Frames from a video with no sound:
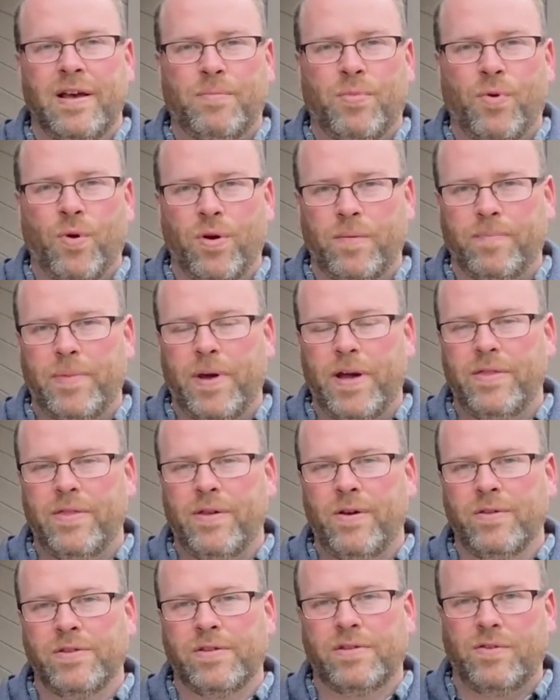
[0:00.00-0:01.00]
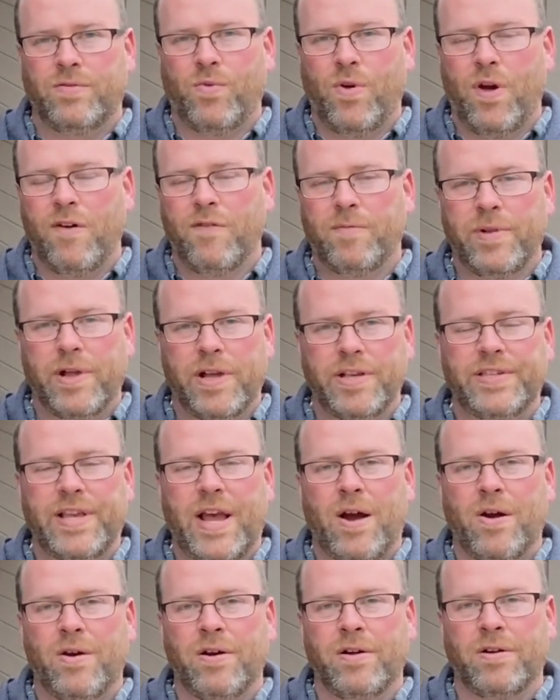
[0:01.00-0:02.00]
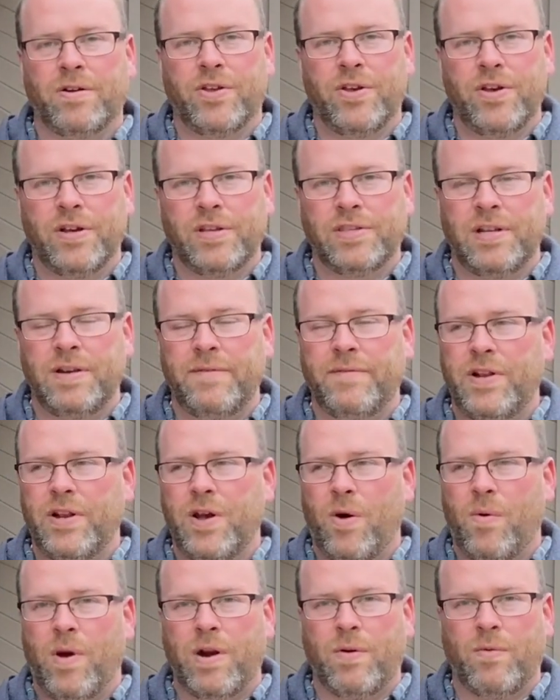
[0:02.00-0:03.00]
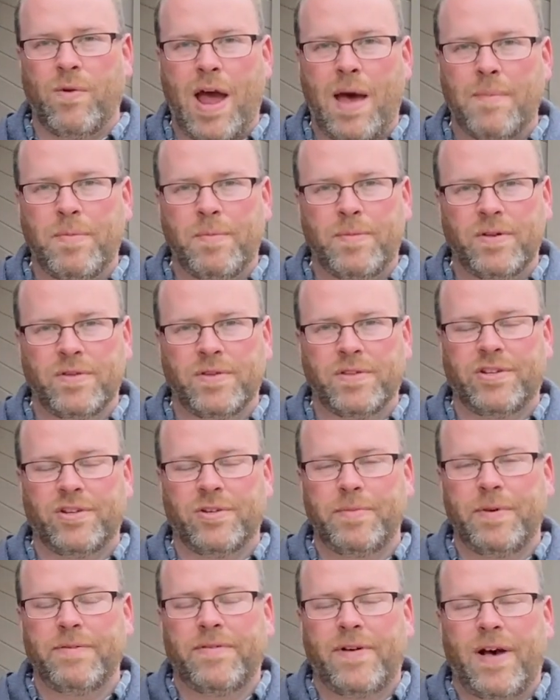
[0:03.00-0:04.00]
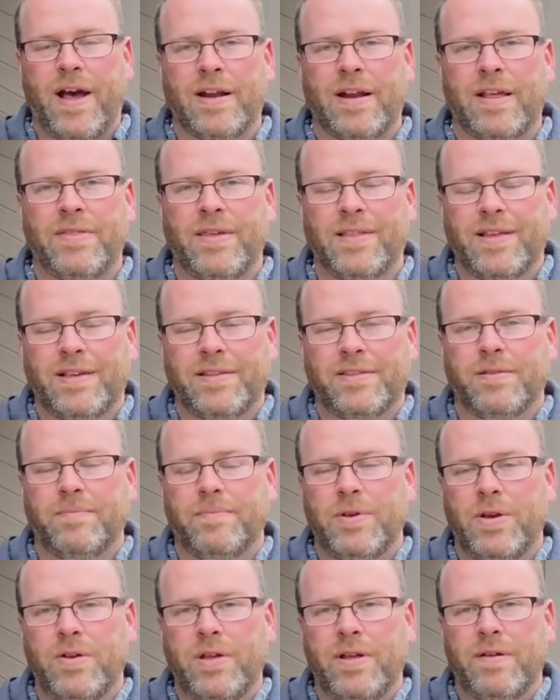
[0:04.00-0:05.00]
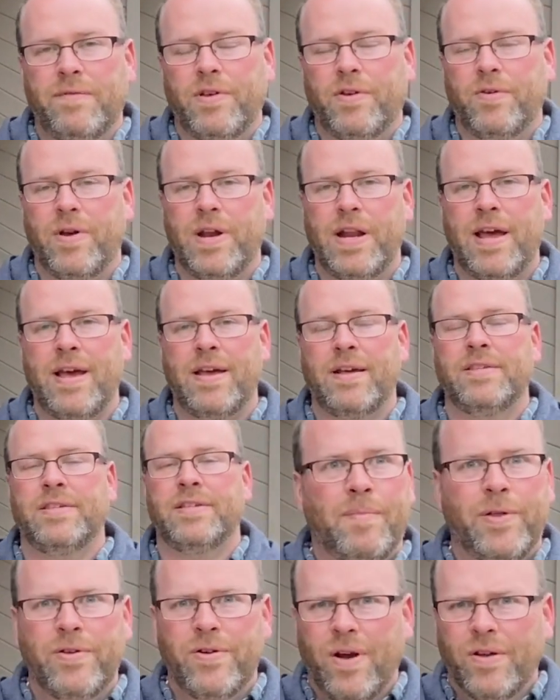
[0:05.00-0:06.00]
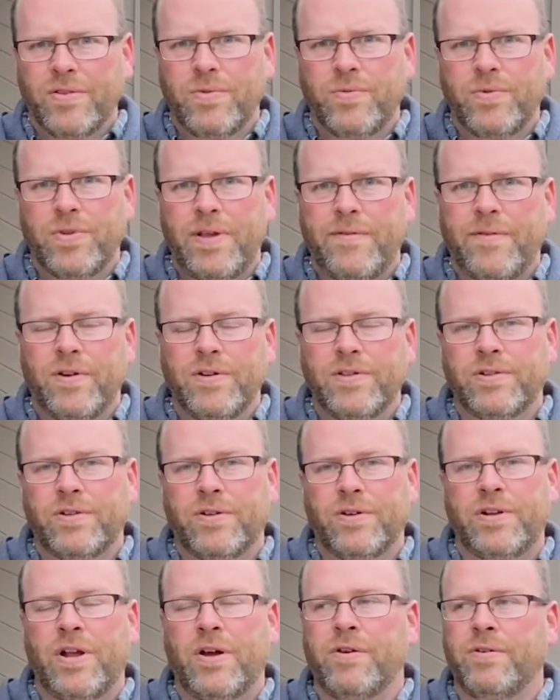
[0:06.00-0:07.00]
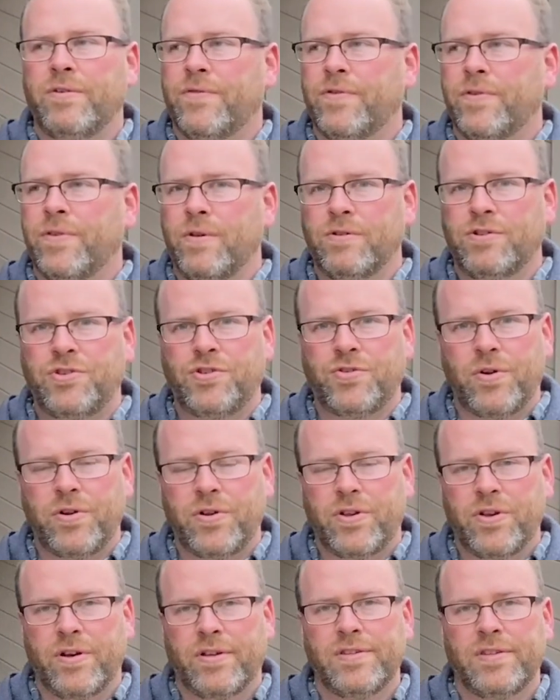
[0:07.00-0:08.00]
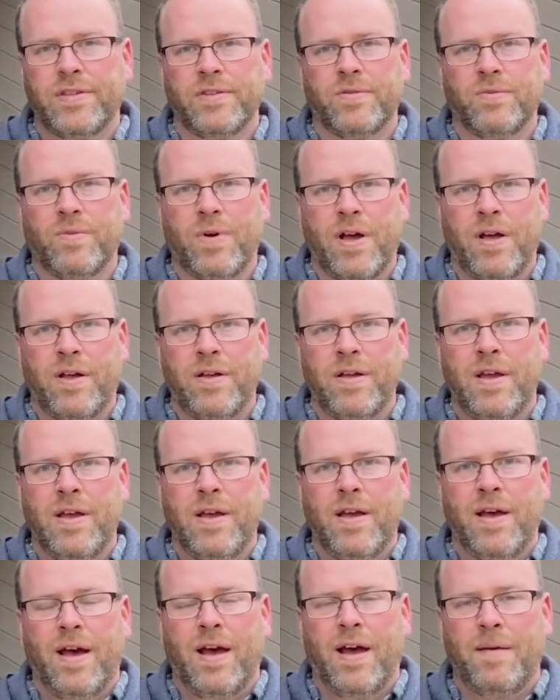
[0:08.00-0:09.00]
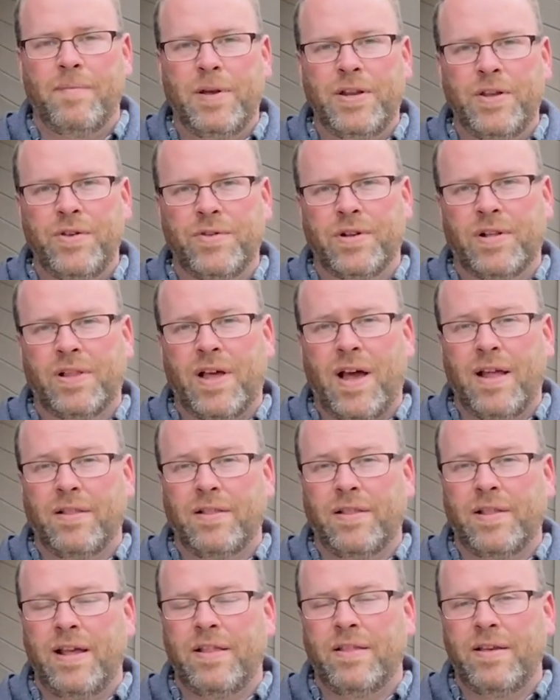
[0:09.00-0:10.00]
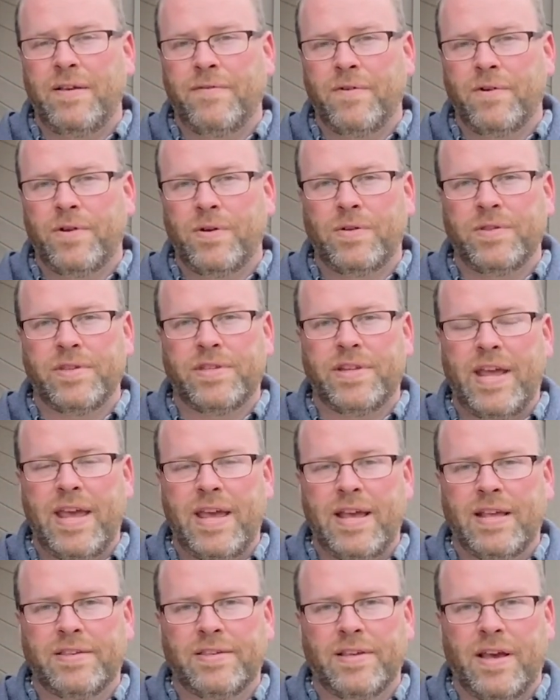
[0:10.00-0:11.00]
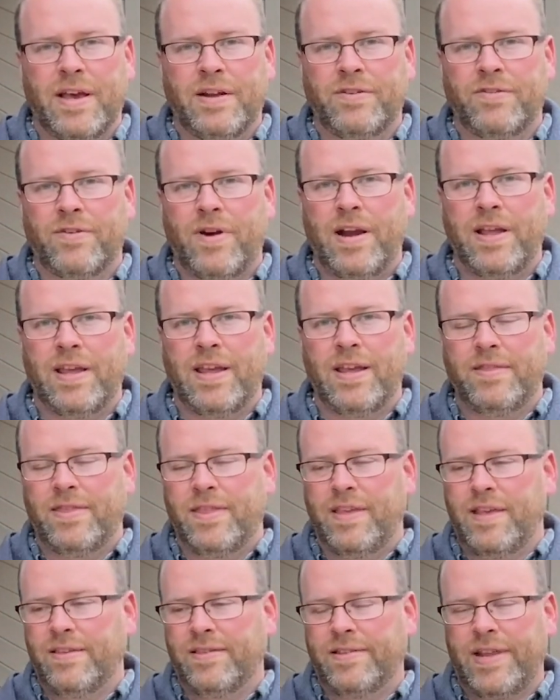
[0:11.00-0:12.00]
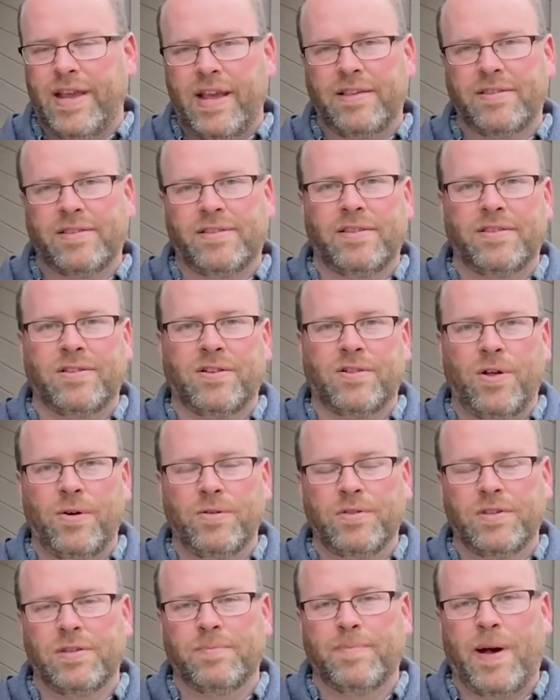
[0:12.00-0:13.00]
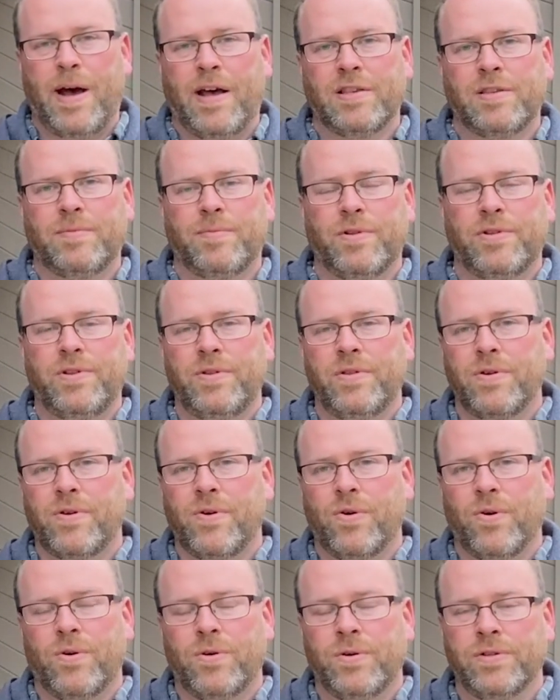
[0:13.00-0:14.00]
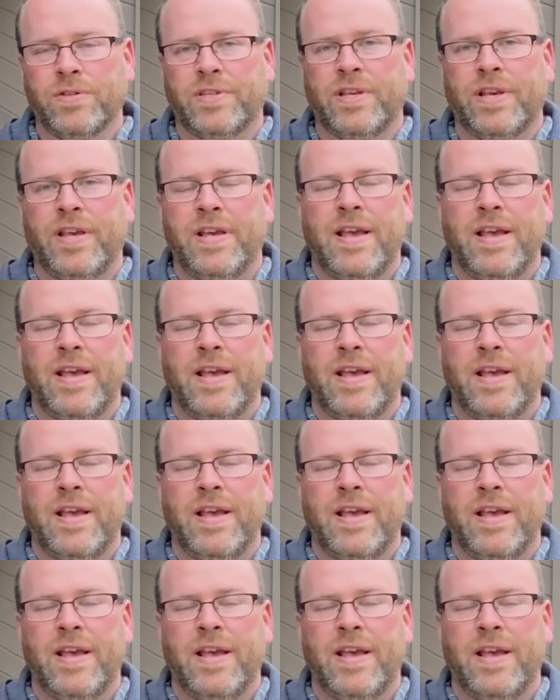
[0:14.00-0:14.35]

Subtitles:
pork butt, those 12+ hour cooks. And if you don't want to wrap them, they'll still be fine. I think that's the beauty of the green eggs. But they're also really versatile, for those short cooks as well. I've been using a lot lately for doing steaks, trying to get these steaks as close as possible to the coals